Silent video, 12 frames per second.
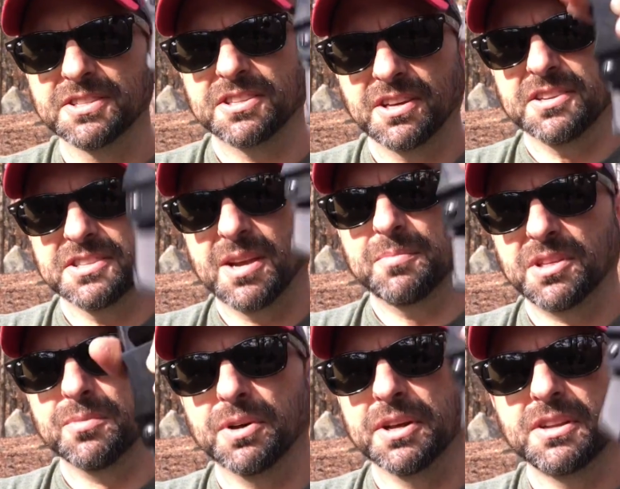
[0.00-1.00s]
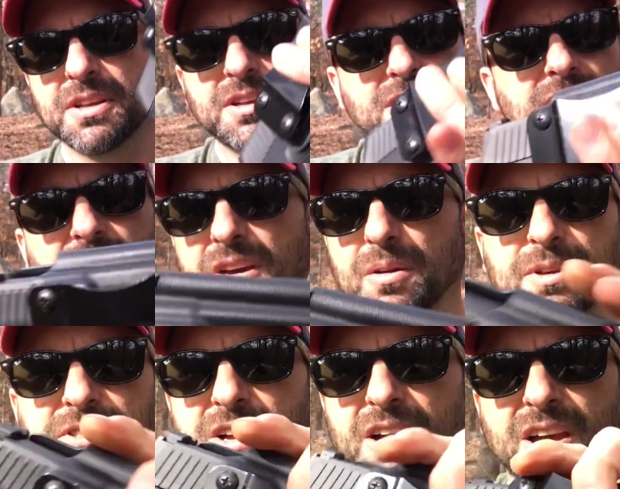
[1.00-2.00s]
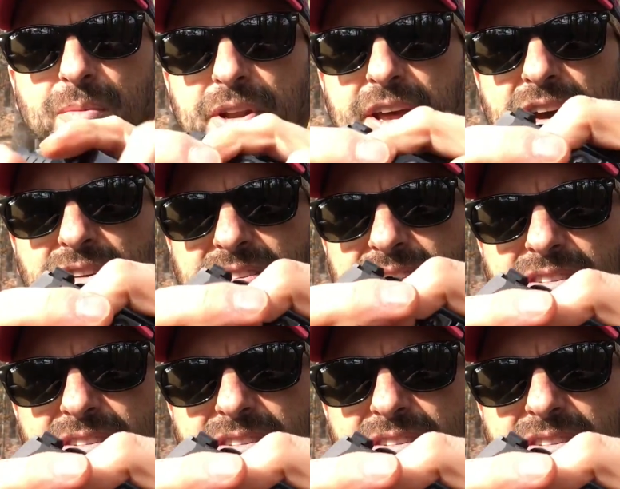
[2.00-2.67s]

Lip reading: this gun is empty, but it's not coming out.